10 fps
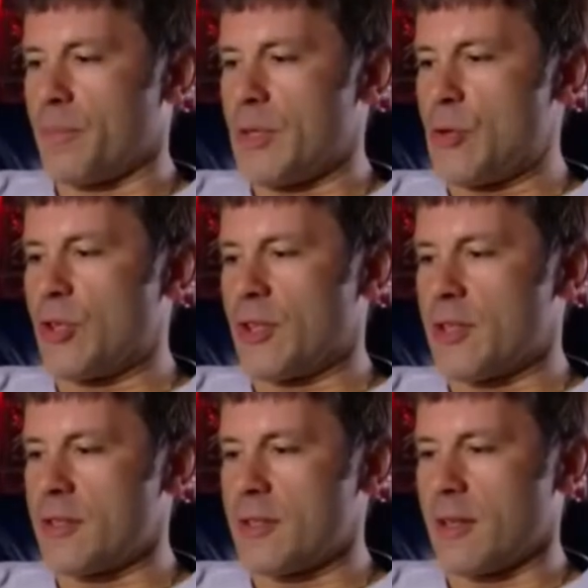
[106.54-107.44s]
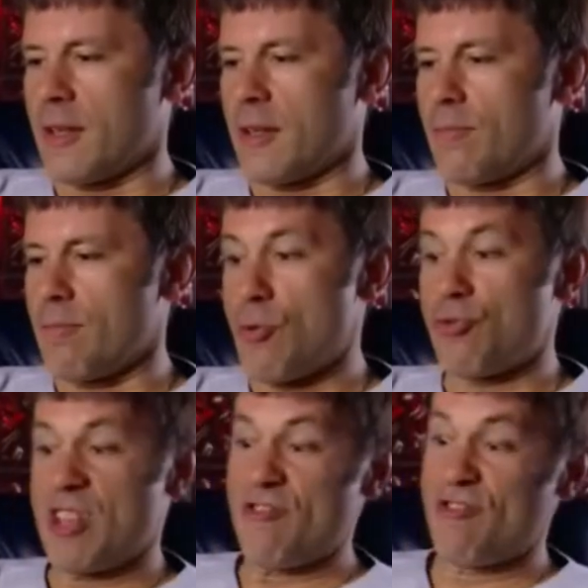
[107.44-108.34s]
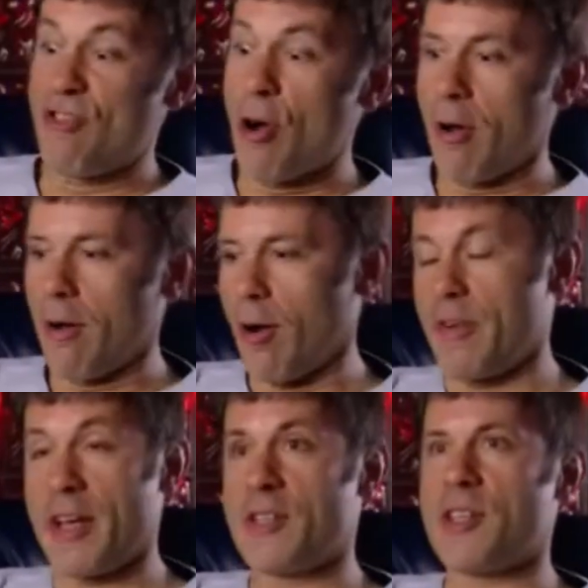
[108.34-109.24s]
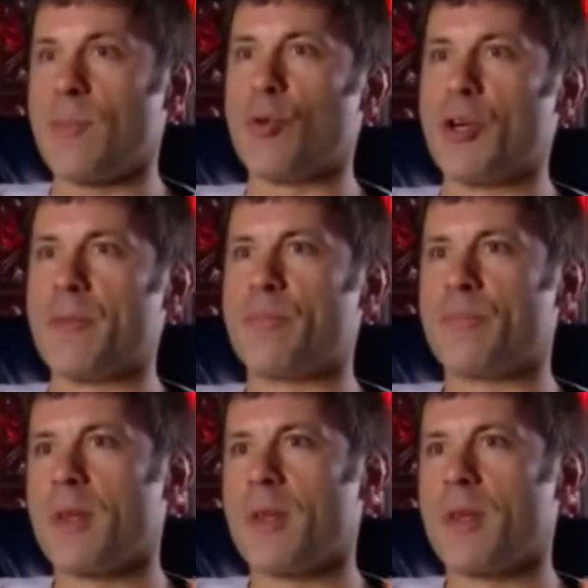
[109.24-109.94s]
using this motif of a submarine,